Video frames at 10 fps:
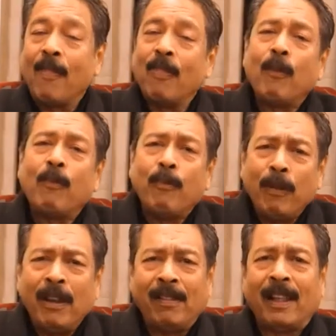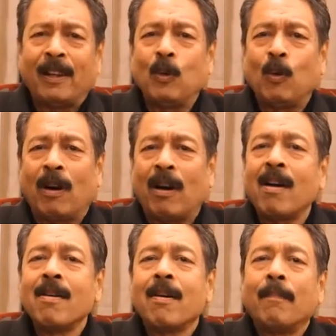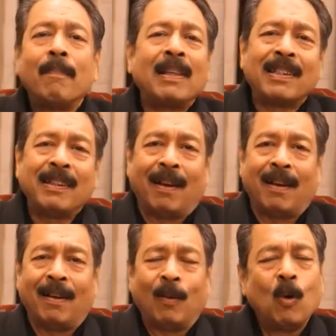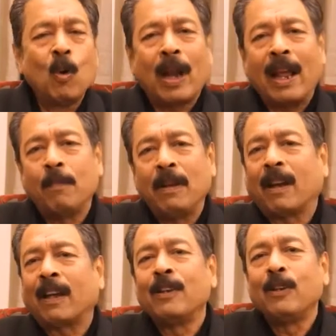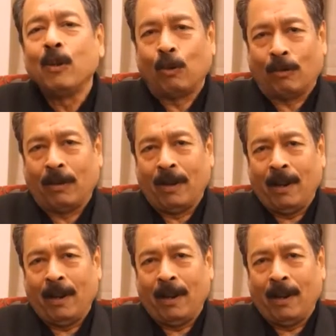and they feel that you are a messiah who can be a conduit